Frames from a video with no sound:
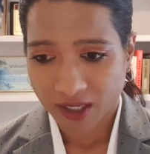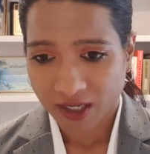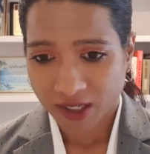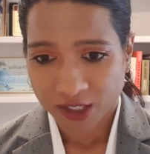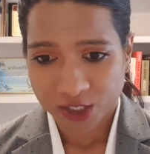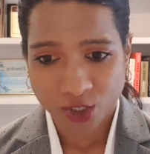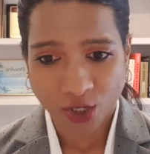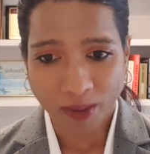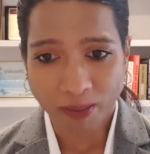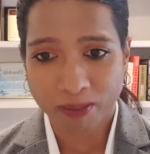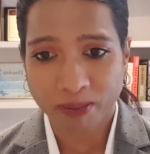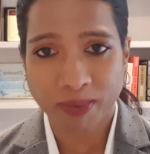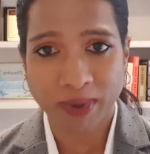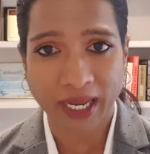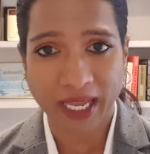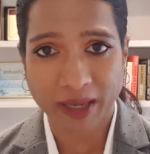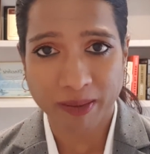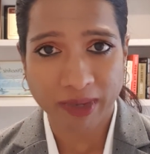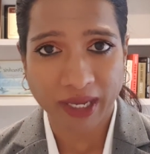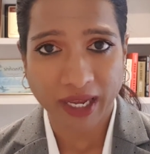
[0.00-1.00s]
Stop
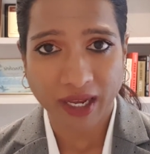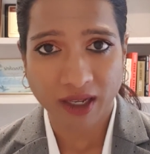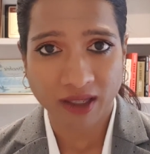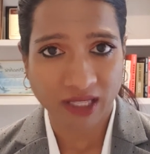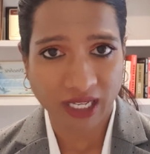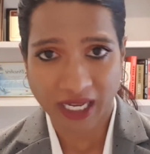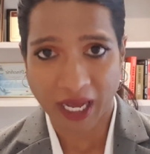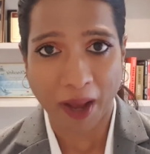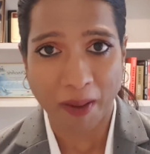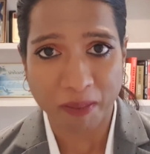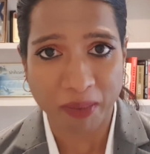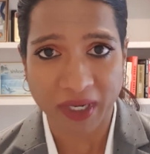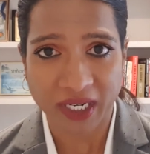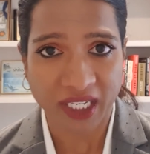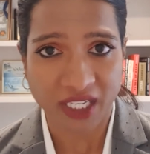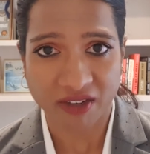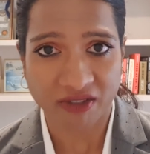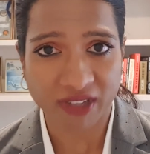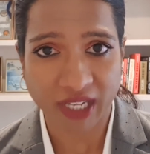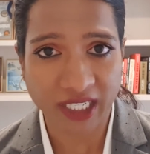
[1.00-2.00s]
blaming the
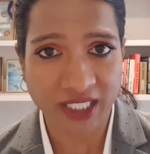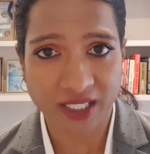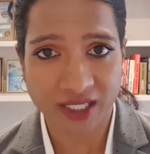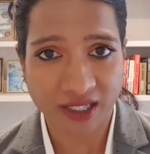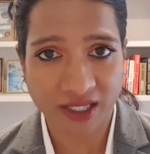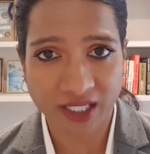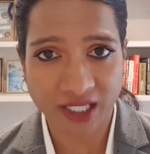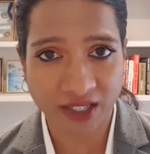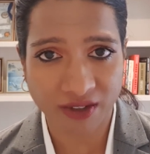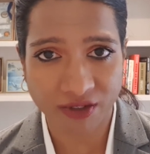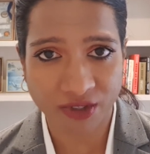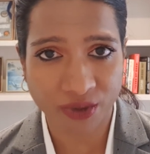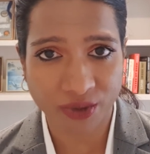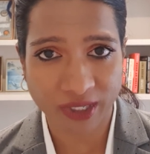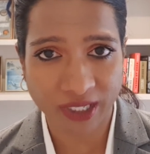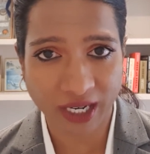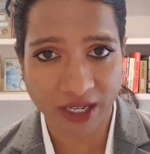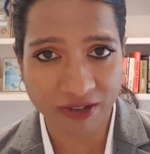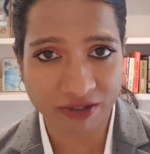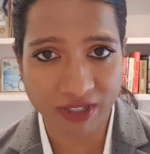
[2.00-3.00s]
company if they didn't give you
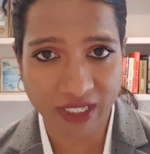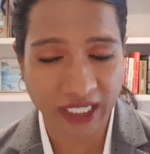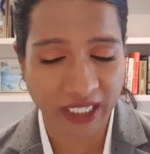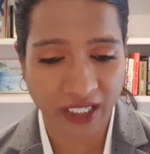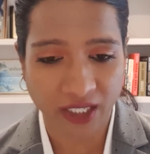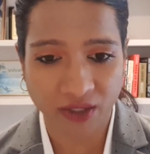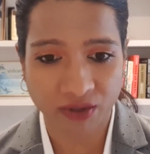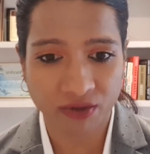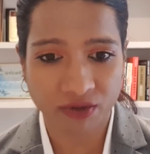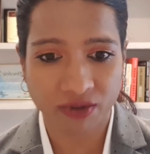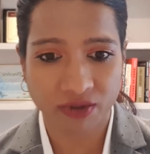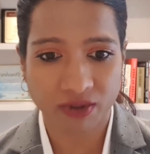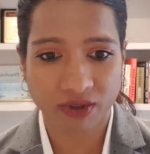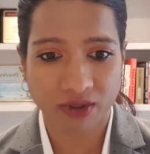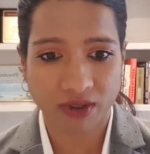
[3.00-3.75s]
enough leave.